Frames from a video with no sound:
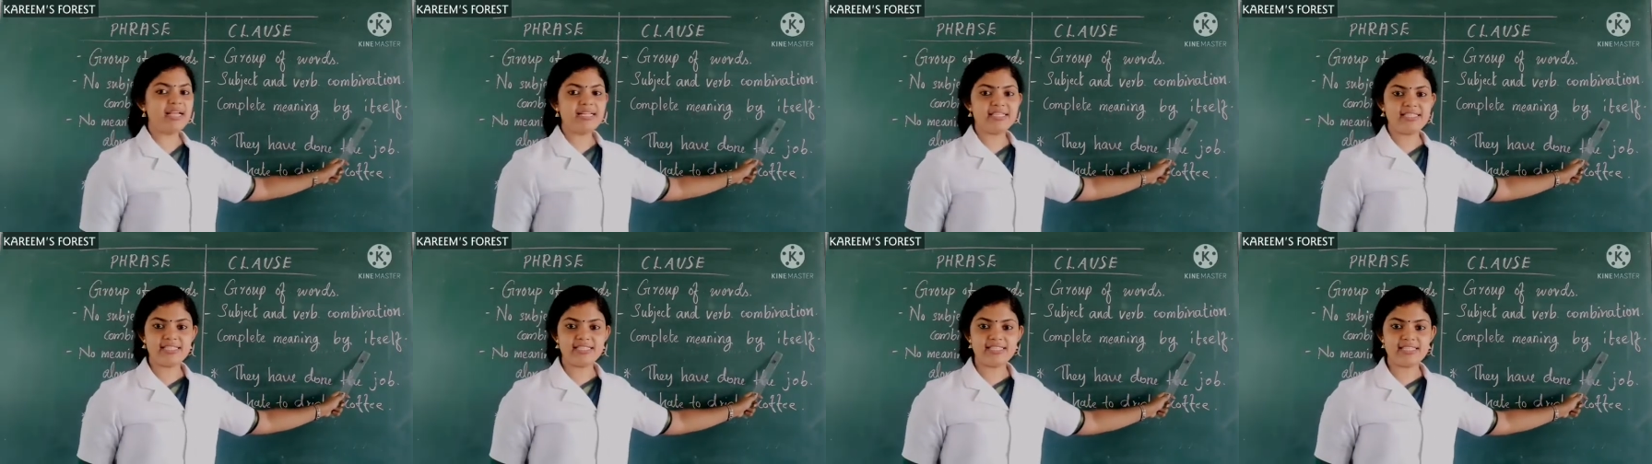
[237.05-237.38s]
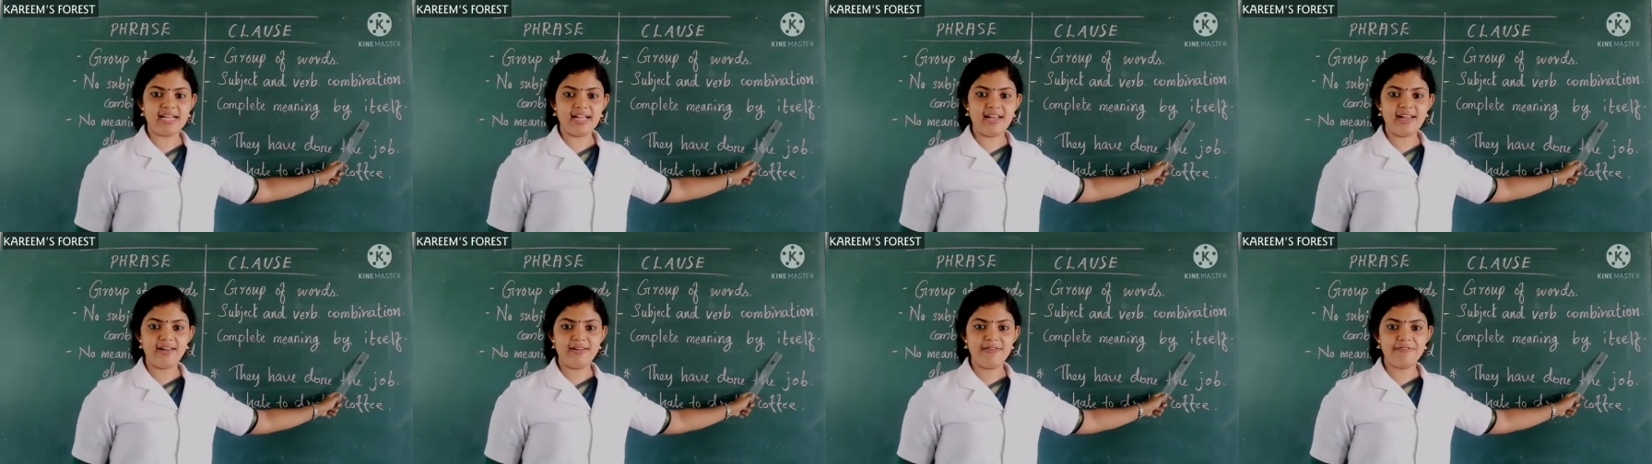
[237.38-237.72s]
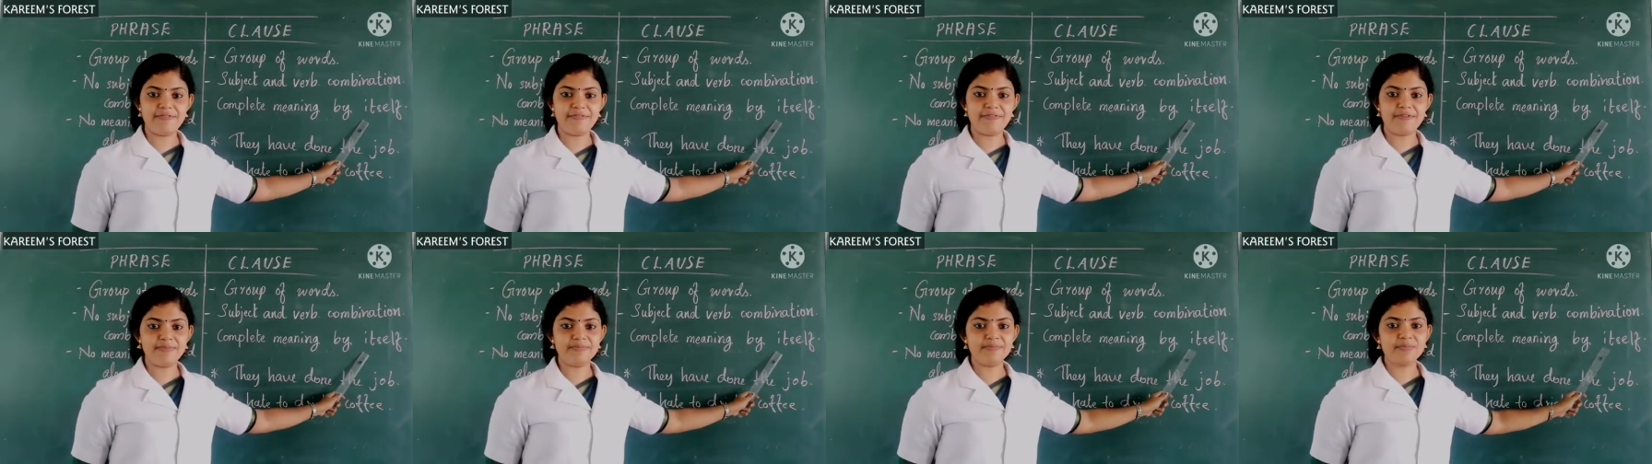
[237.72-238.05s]

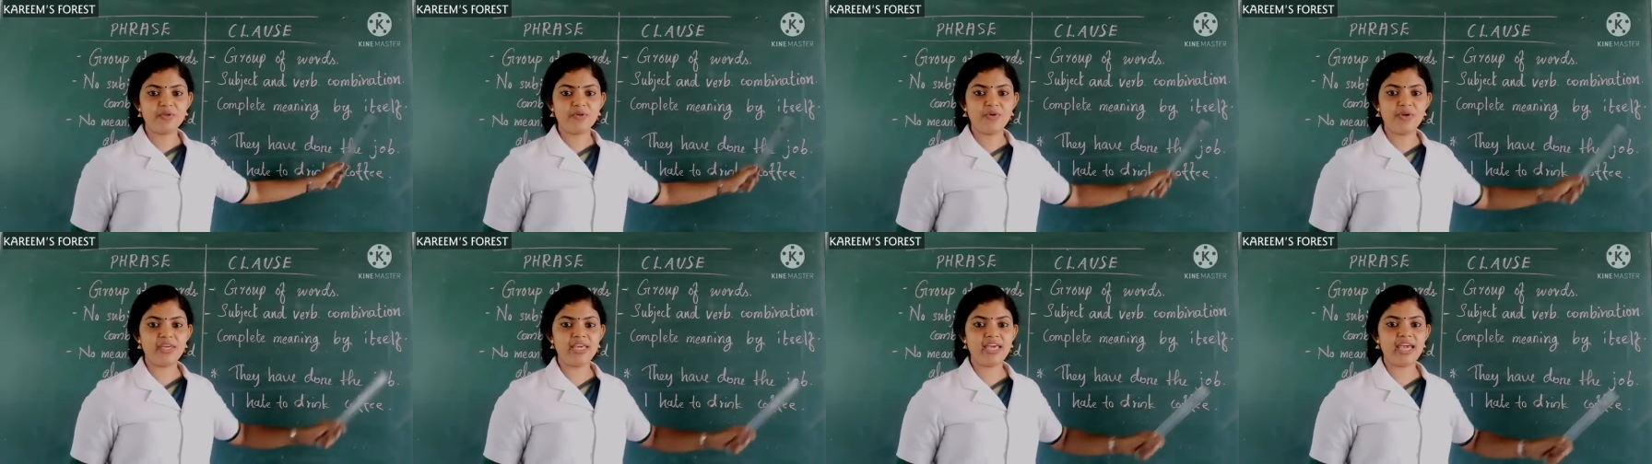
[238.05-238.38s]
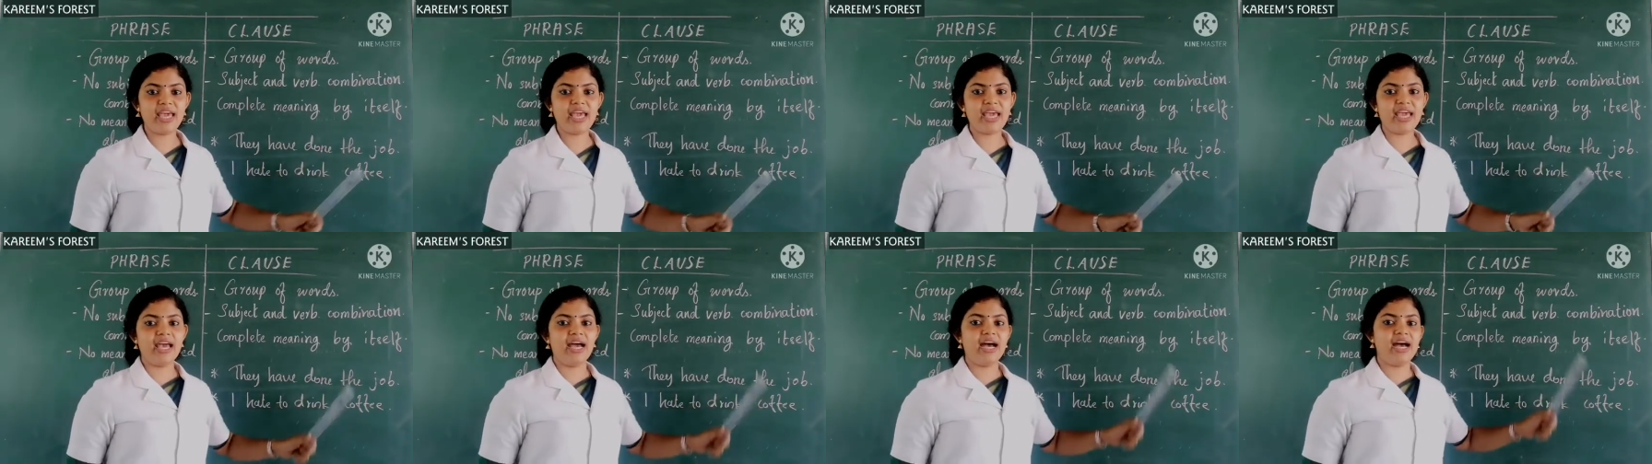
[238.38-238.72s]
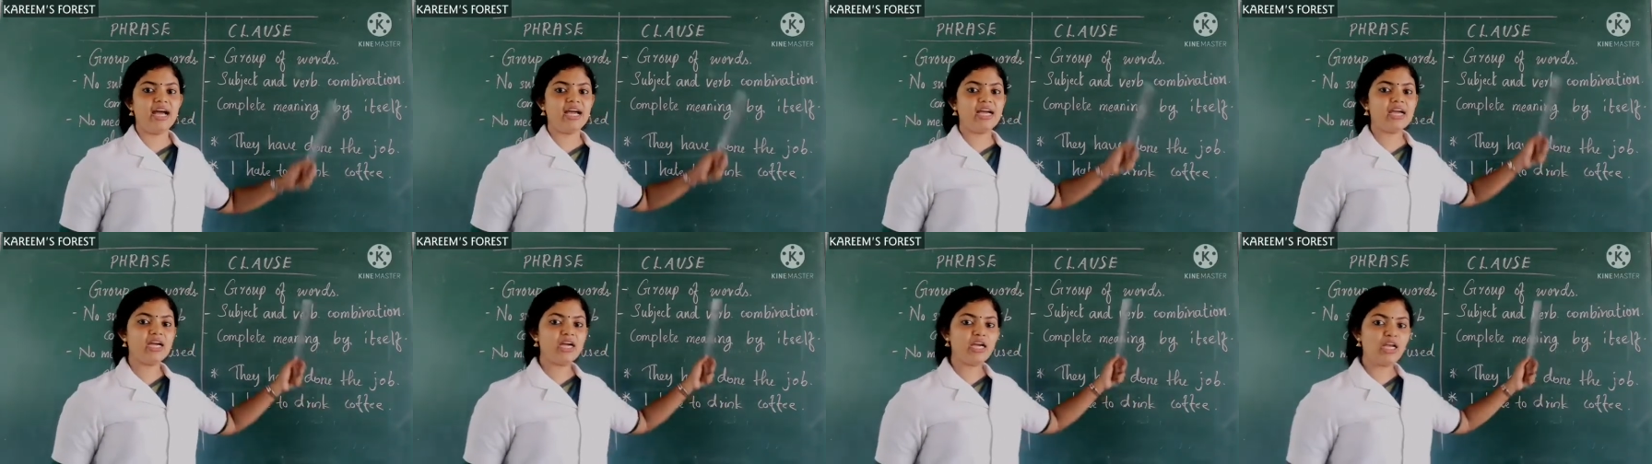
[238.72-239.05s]
itself. Okay,
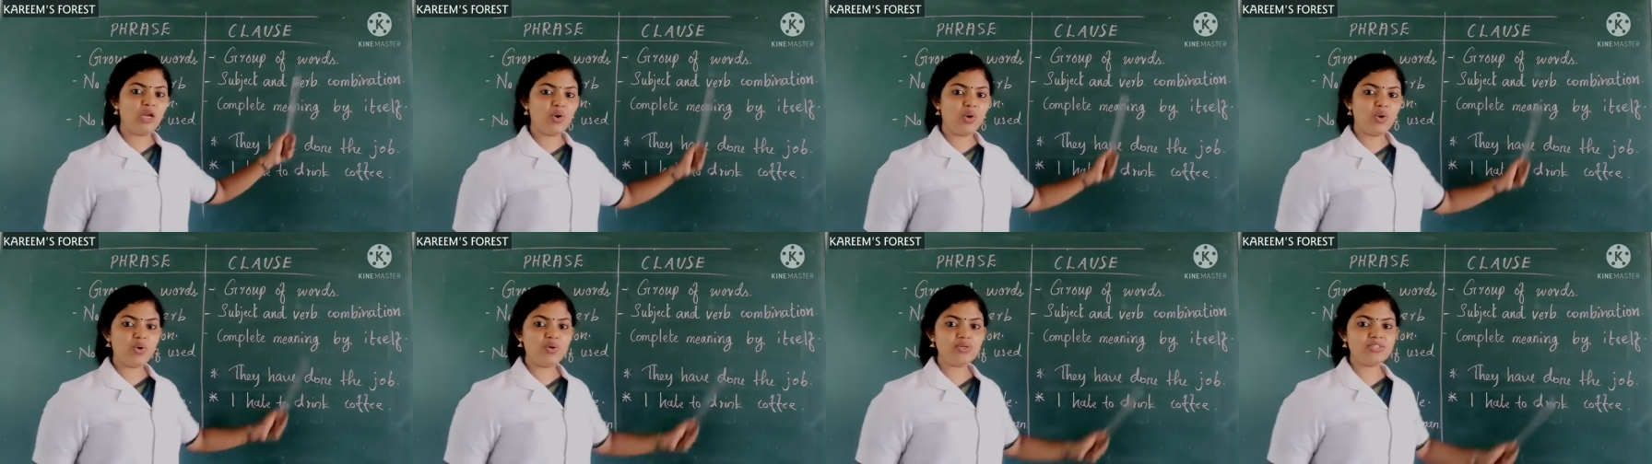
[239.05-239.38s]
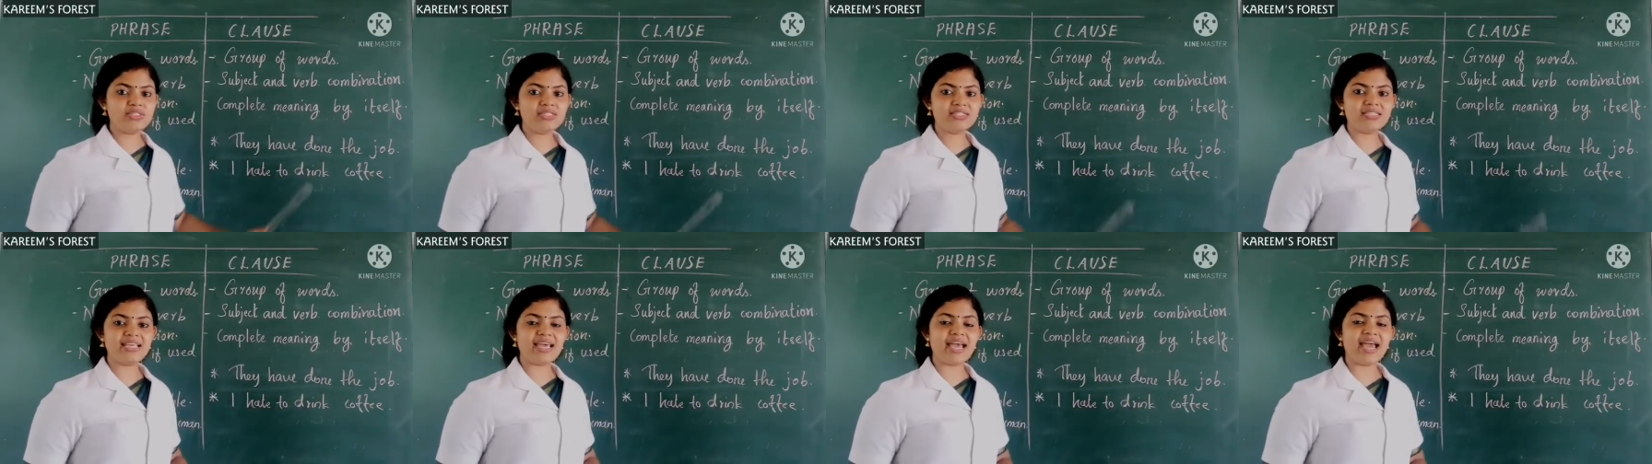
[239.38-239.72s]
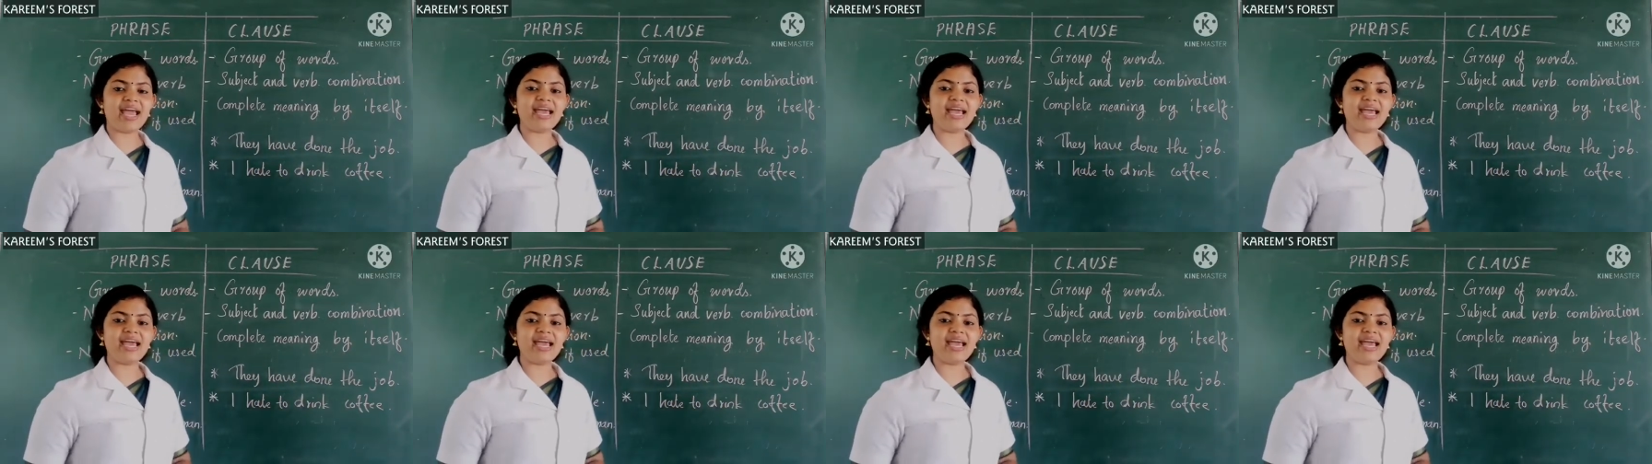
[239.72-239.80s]
a clause